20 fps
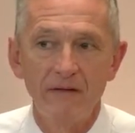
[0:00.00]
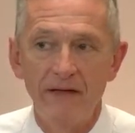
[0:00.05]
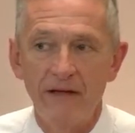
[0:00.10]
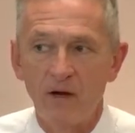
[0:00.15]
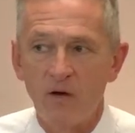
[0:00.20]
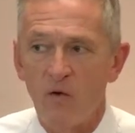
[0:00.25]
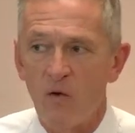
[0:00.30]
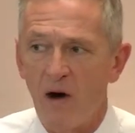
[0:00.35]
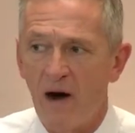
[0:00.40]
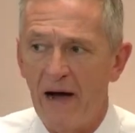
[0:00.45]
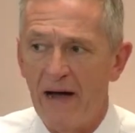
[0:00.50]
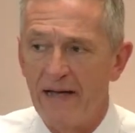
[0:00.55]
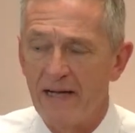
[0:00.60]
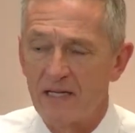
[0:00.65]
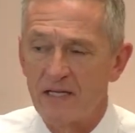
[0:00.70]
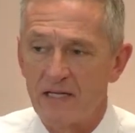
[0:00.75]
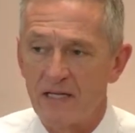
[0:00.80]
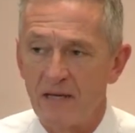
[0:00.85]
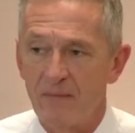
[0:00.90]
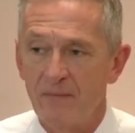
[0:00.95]
It
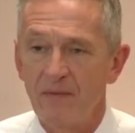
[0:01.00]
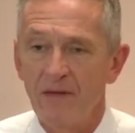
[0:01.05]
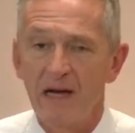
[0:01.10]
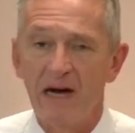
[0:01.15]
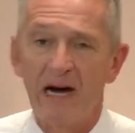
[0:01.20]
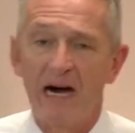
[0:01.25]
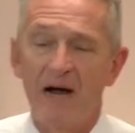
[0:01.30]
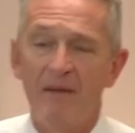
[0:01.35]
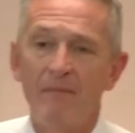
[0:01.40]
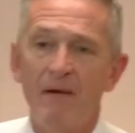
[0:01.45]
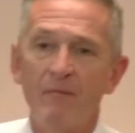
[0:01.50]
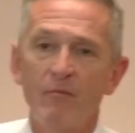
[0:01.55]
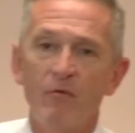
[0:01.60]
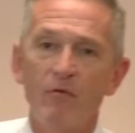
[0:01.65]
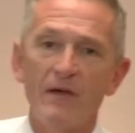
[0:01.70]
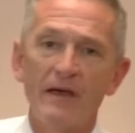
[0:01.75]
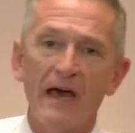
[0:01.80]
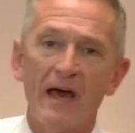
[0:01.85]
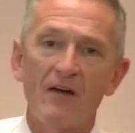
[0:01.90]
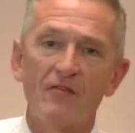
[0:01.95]
quiets them. I remember
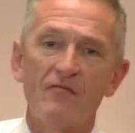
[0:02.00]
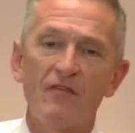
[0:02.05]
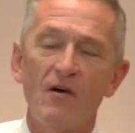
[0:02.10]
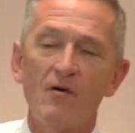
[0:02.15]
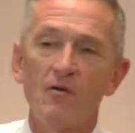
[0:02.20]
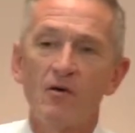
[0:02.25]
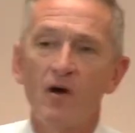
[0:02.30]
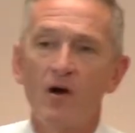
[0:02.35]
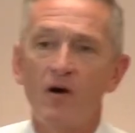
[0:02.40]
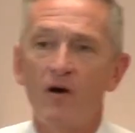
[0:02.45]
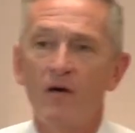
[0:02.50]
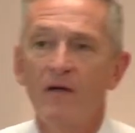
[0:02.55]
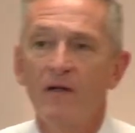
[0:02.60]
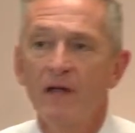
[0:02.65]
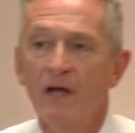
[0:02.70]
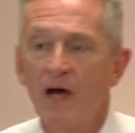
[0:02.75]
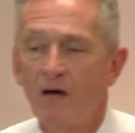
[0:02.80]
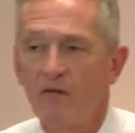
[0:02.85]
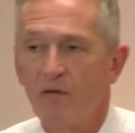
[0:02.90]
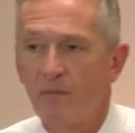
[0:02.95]
we got a phone call
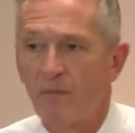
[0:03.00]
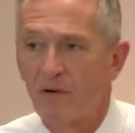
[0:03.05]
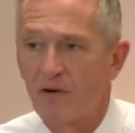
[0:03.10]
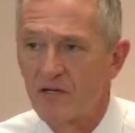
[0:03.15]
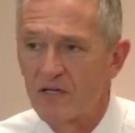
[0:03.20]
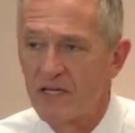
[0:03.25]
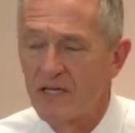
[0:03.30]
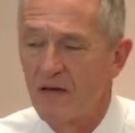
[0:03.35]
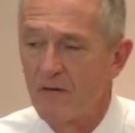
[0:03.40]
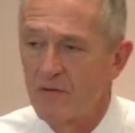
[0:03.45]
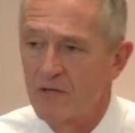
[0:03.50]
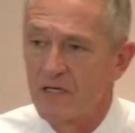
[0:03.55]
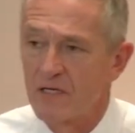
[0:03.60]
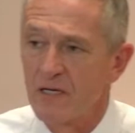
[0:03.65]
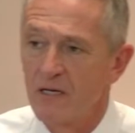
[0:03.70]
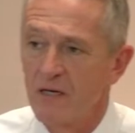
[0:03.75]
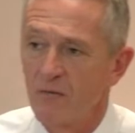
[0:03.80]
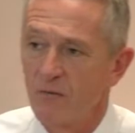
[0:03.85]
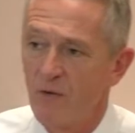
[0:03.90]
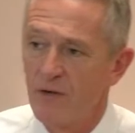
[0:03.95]
of a person that was
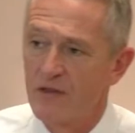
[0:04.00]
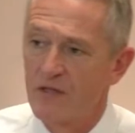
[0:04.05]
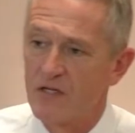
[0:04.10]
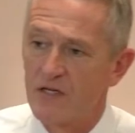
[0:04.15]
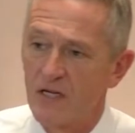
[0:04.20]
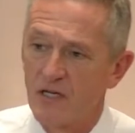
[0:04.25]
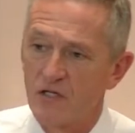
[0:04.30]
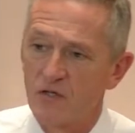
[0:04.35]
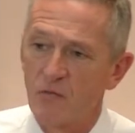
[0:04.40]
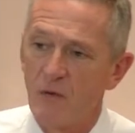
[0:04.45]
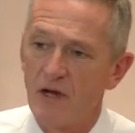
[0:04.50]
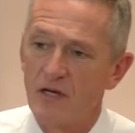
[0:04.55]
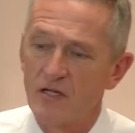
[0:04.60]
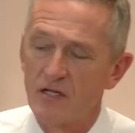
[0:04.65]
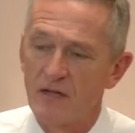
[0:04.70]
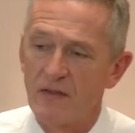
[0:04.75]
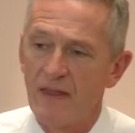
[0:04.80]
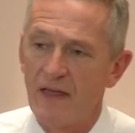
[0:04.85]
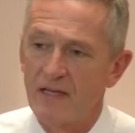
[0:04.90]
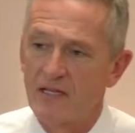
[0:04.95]
with the
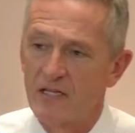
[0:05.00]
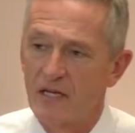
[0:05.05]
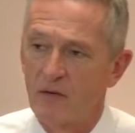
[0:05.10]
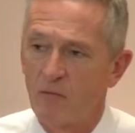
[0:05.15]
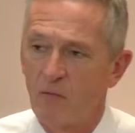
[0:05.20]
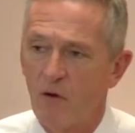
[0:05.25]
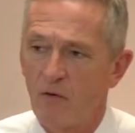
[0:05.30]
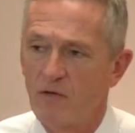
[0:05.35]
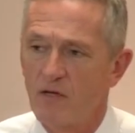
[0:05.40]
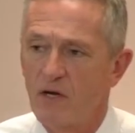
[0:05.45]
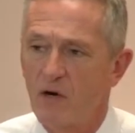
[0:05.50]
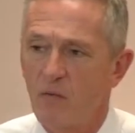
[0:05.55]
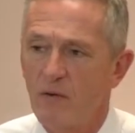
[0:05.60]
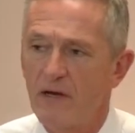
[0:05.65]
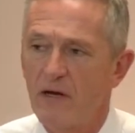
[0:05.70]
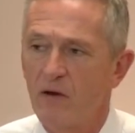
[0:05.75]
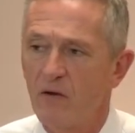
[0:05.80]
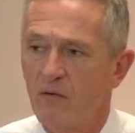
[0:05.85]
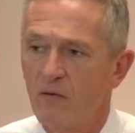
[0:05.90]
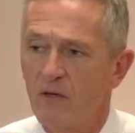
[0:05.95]
situation. They said, well, you know, we
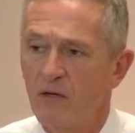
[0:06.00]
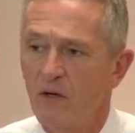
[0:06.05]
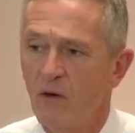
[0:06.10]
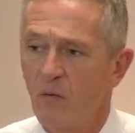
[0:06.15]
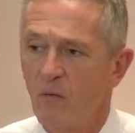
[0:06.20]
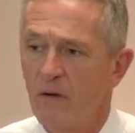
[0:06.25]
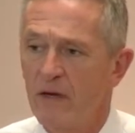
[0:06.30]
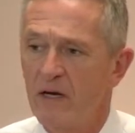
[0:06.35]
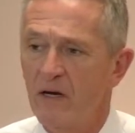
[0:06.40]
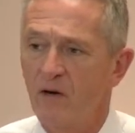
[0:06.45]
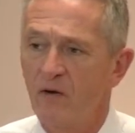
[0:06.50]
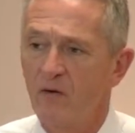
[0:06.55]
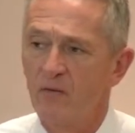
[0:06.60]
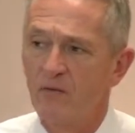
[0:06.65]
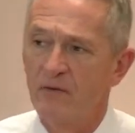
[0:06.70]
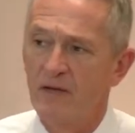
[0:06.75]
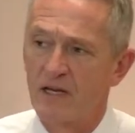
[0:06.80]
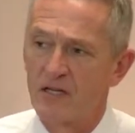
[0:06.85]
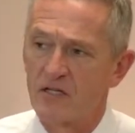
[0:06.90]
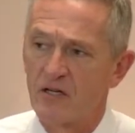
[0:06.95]
don't, we don't
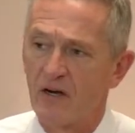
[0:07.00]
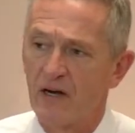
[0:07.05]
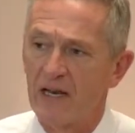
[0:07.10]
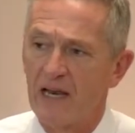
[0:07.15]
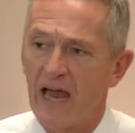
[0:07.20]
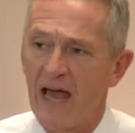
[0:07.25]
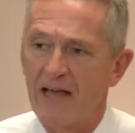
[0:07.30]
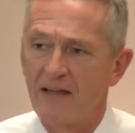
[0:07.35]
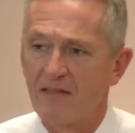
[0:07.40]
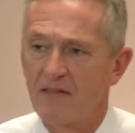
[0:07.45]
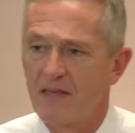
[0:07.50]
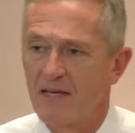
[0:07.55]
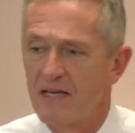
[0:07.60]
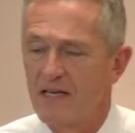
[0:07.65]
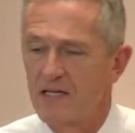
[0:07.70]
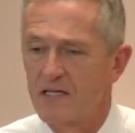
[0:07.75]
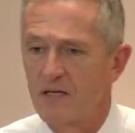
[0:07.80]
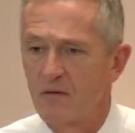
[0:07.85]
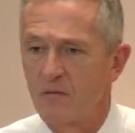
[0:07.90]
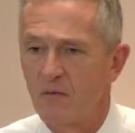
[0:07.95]
necessarily like
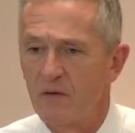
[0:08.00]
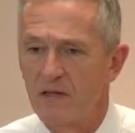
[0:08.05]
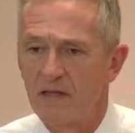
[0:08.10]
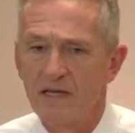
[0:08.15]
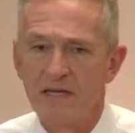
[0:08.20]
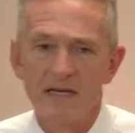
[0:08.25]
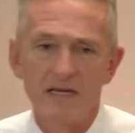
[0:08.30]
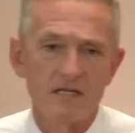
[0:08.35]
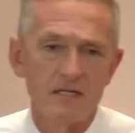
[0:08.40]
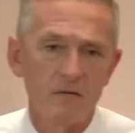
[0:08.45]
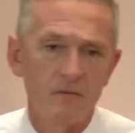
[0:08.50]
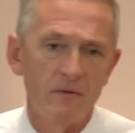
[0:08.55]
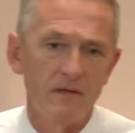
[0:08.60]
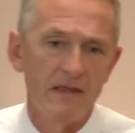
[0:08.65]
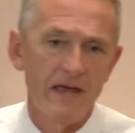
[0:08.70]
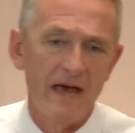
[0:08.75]
this and we this and we